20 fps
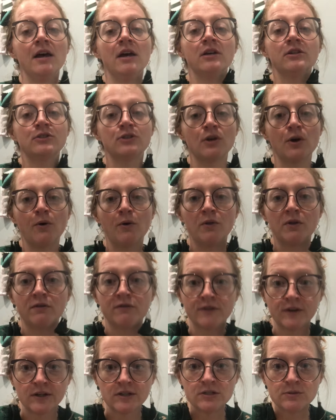So the
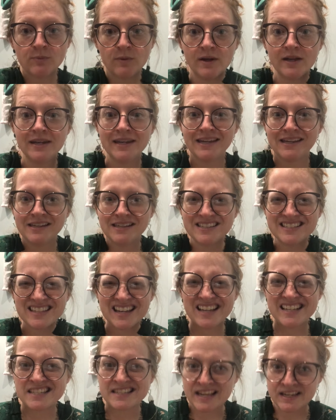first one is
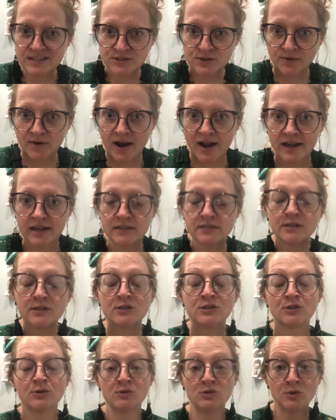accessorize.
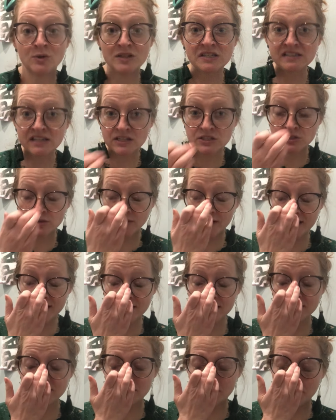So to
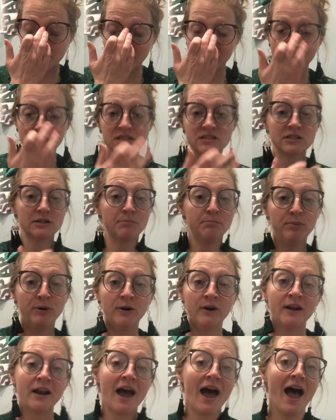accessorize means to
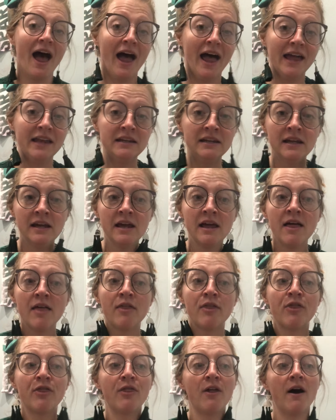put on
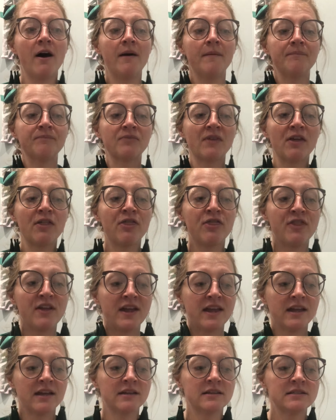
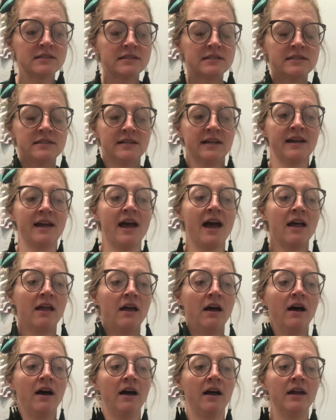things
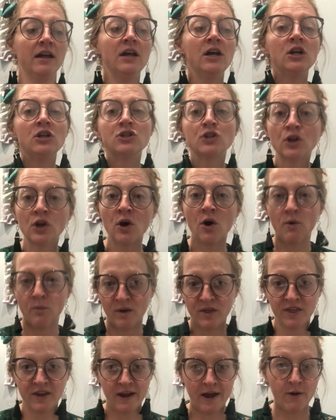to go
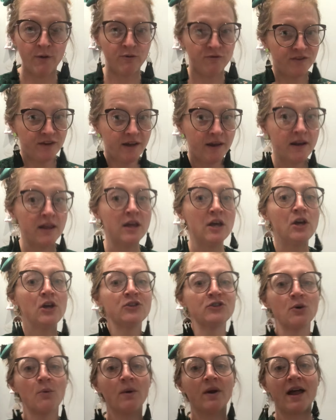with an outfit.
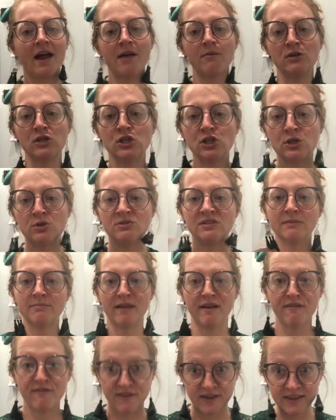So when I was choosing
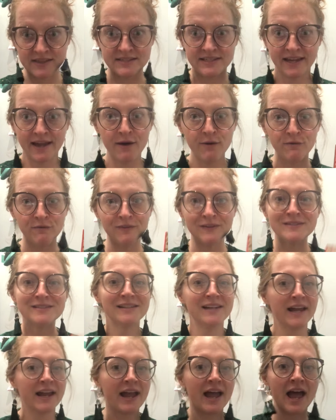my fancy outfit
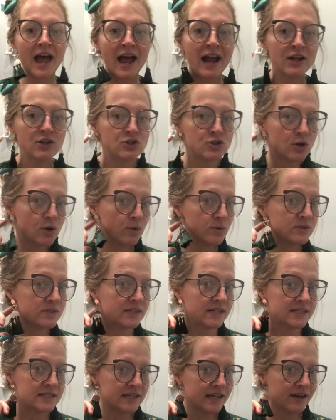today, I chose
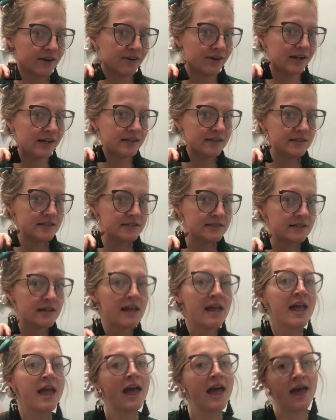these earrings
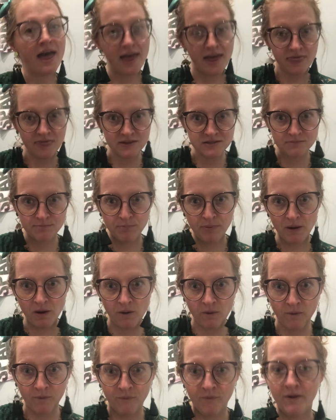and this
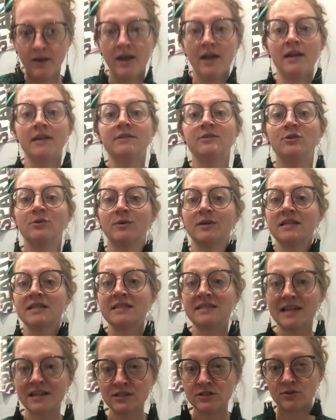bow to
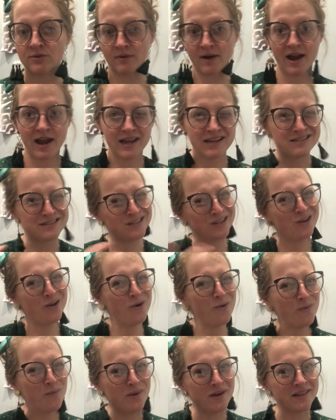accessorize, to
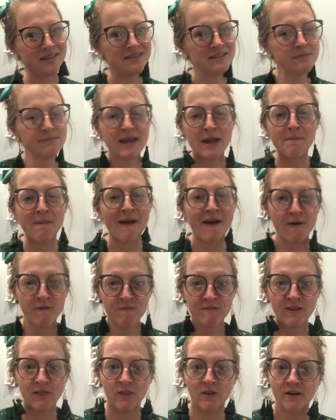go with, to make my
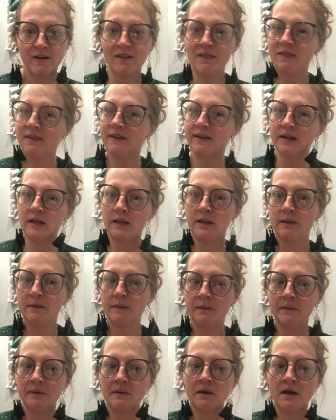outfit look a
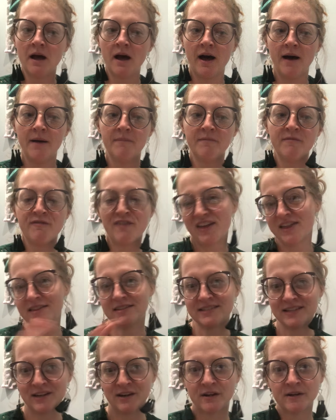little
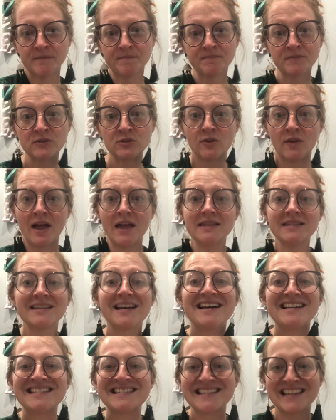fancier. So that's
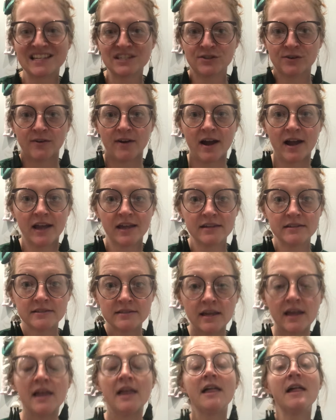accessorize.
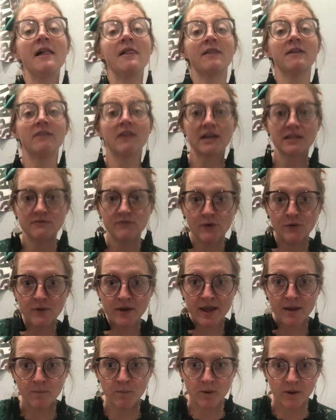The next
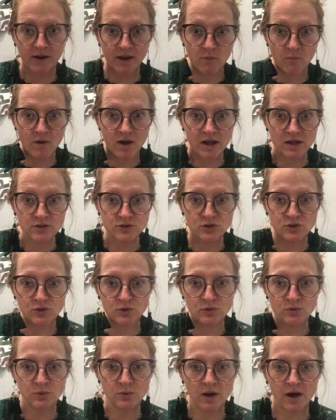vocab word I want
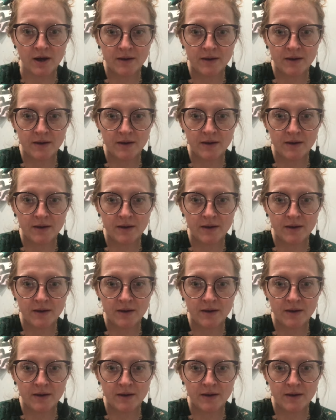to